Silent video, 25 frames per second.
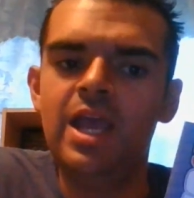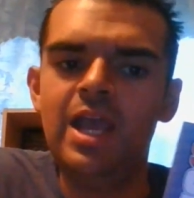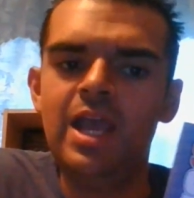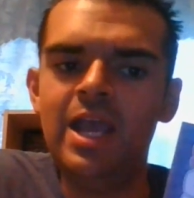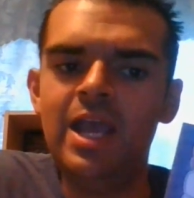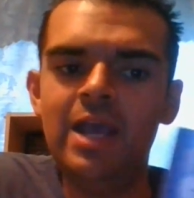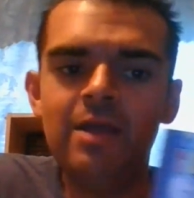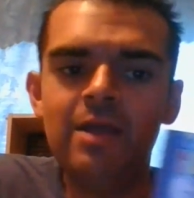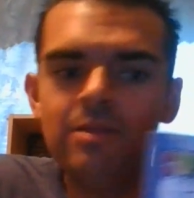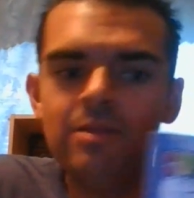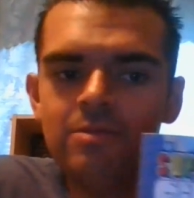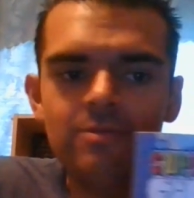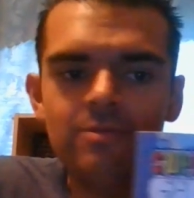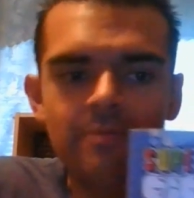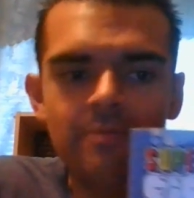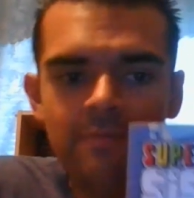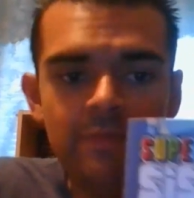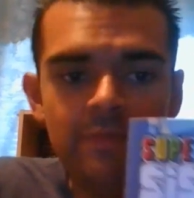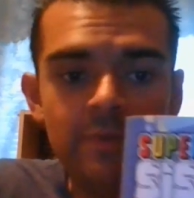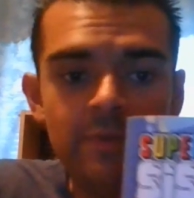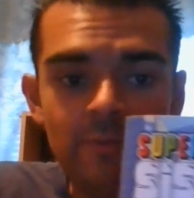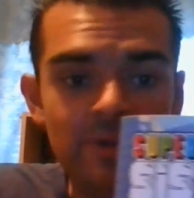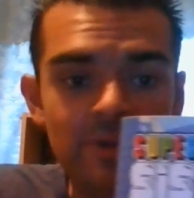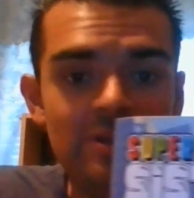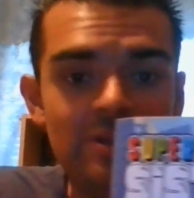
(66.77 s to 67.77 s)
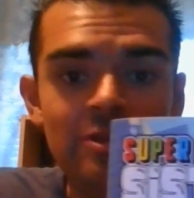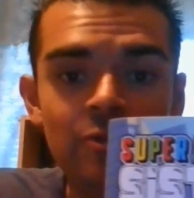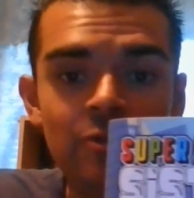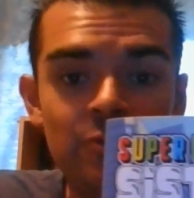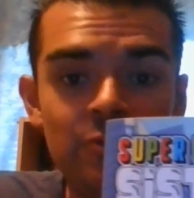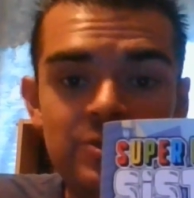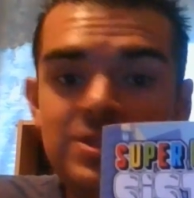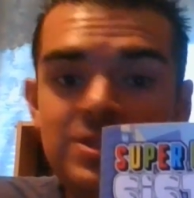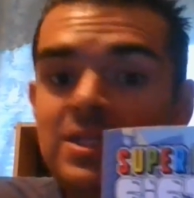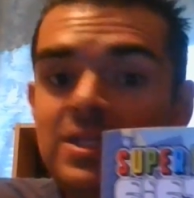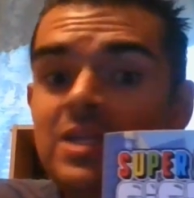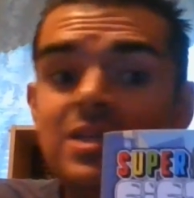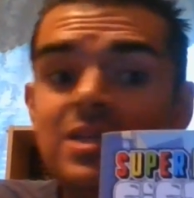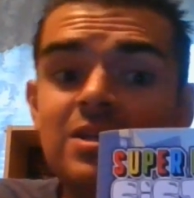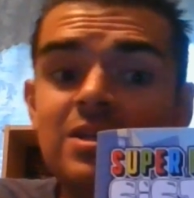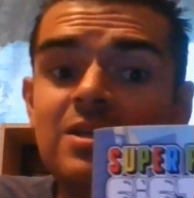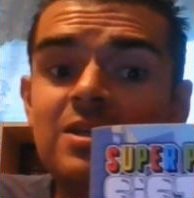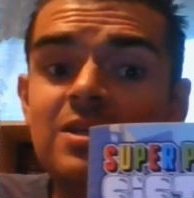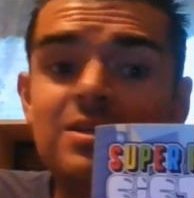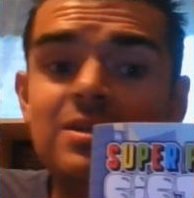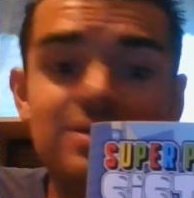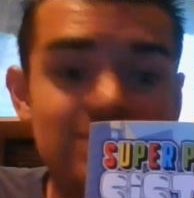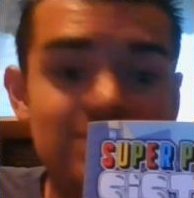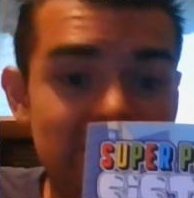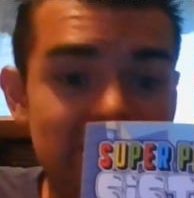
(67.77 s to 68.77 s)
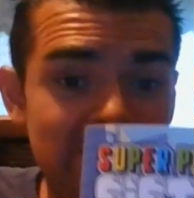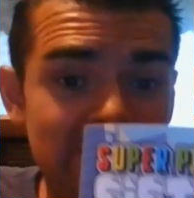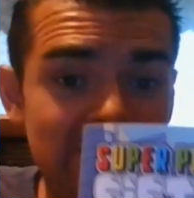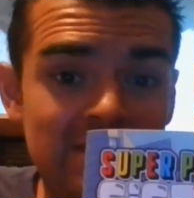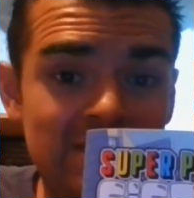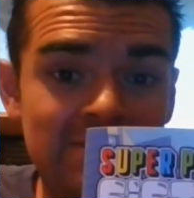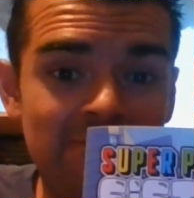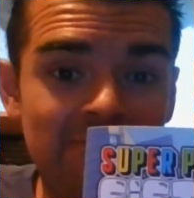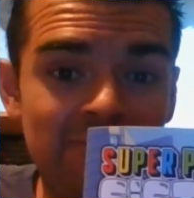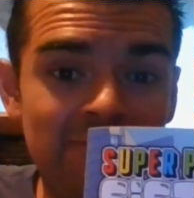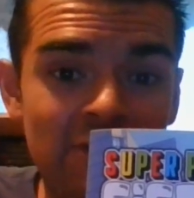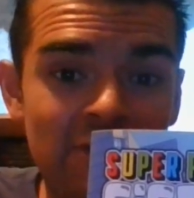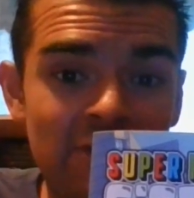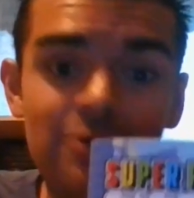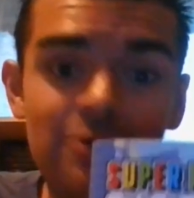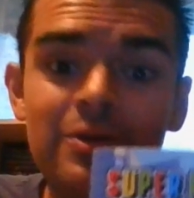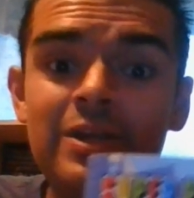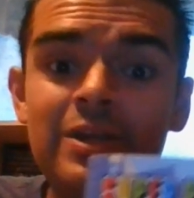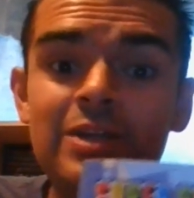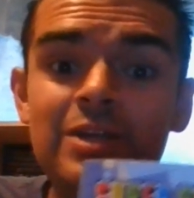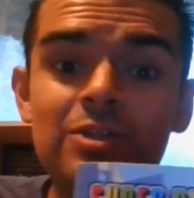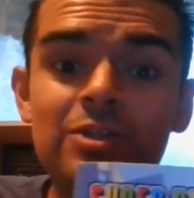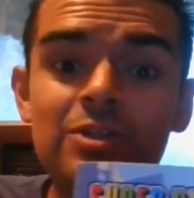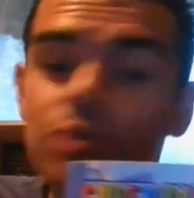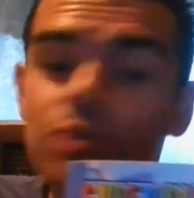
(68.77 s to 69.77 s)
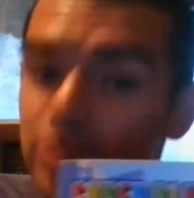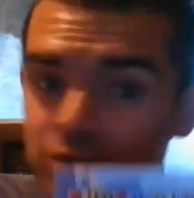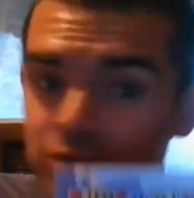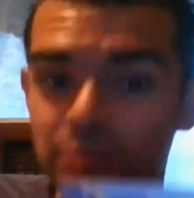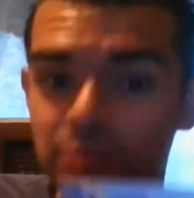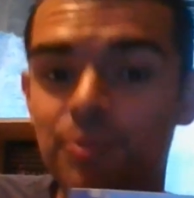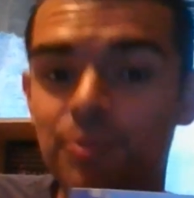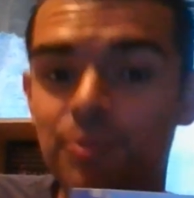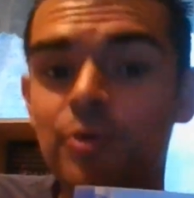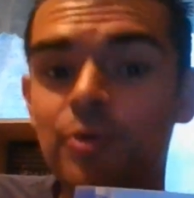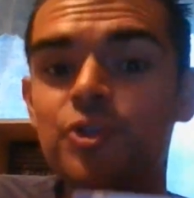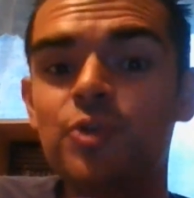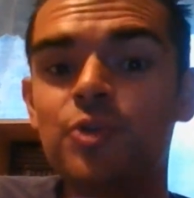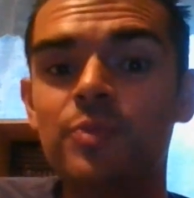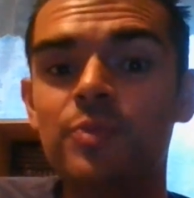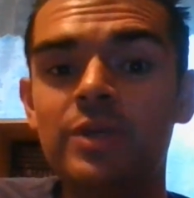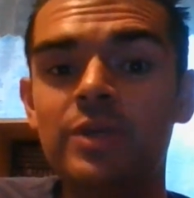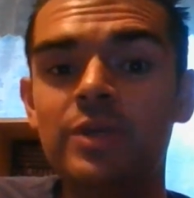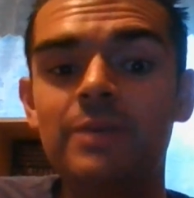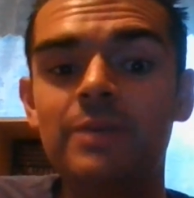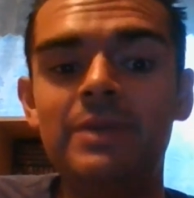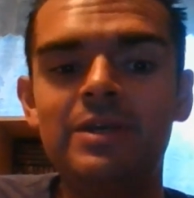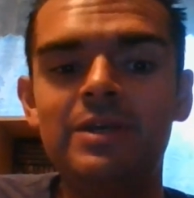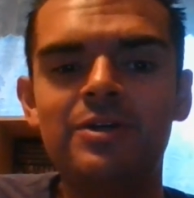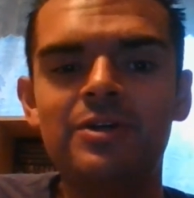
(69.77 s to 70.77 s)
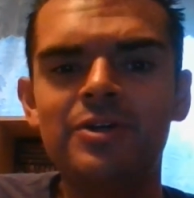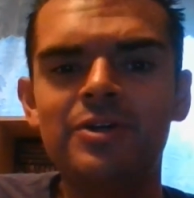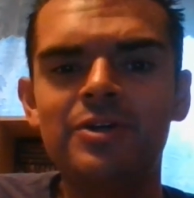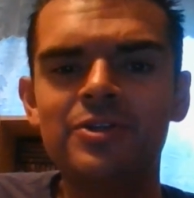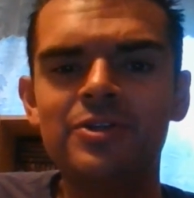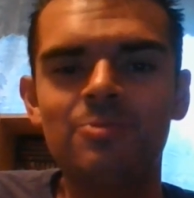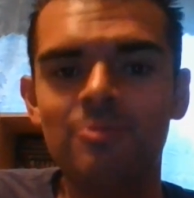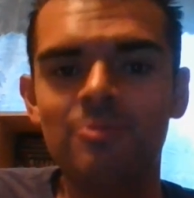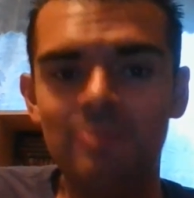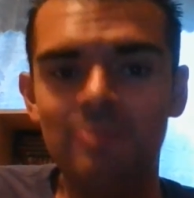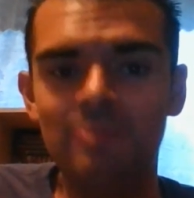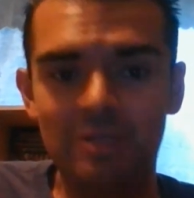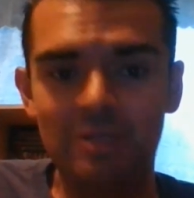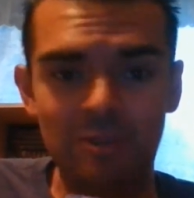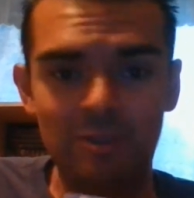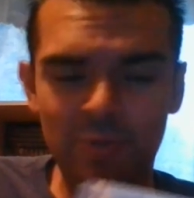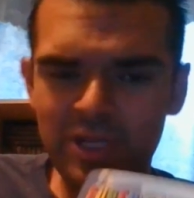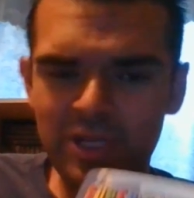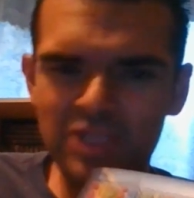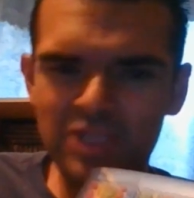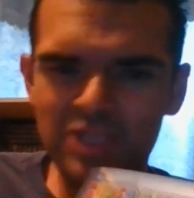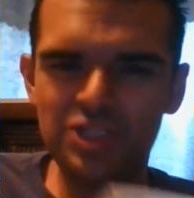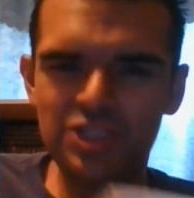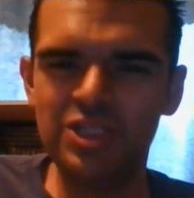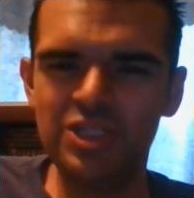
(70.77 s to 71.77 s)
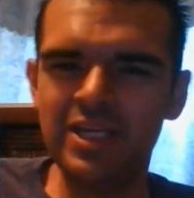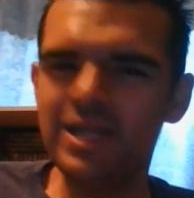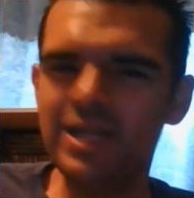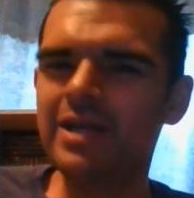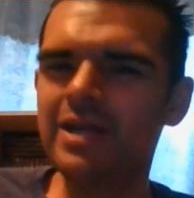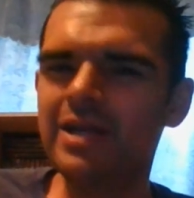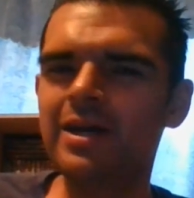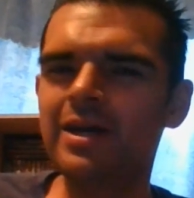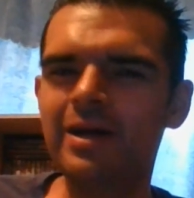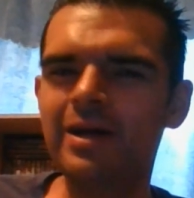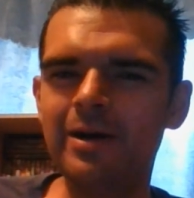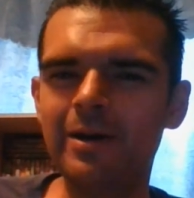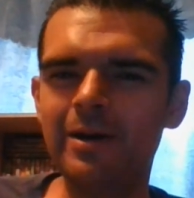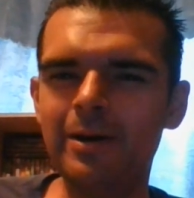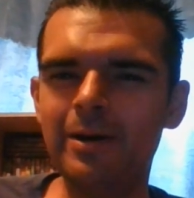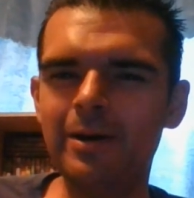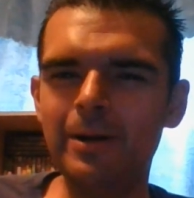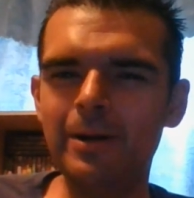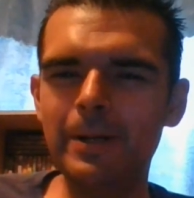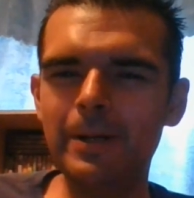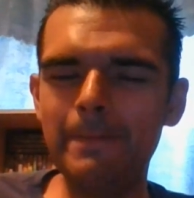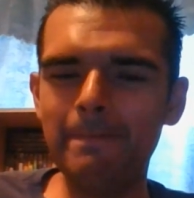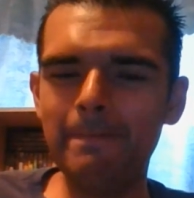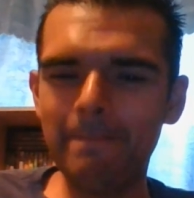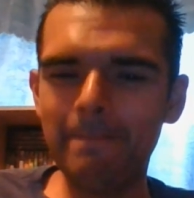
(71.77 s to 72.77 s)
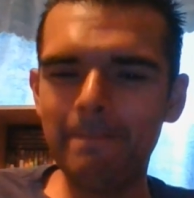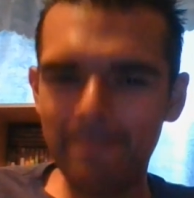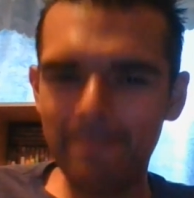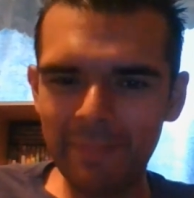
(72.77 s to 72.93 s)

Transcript: And with Lucia, it's very noticeable to me, because with Luigi, I